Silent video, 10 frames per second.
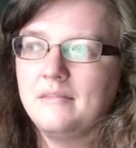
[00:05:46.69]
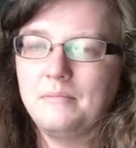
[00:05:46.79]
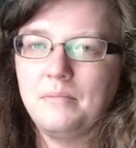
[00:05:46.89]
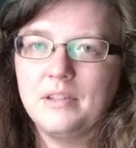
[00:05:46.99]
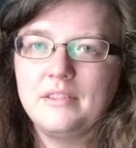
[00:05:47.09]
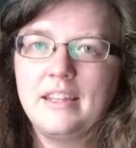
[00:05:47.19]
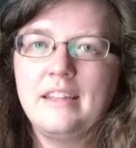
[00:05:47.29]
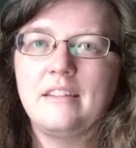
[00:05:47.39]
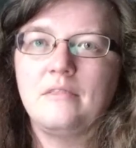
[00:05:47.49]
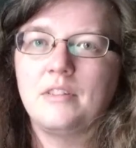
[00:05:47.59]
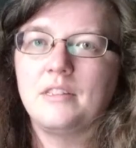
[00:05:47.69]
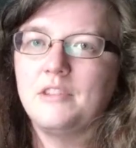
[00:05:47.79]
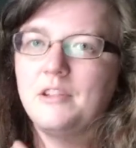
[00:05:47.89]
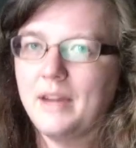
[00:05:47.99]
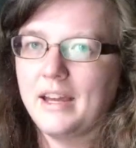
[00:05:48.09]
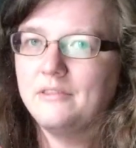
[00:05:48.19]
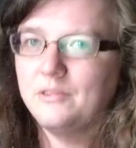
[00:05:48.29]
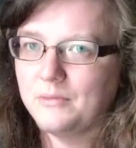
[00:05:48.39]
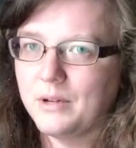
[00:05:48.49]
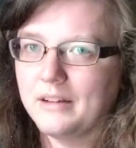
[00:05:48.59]
built in whenever you have to
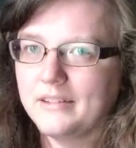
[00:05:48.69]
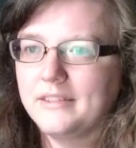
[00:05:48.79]
work.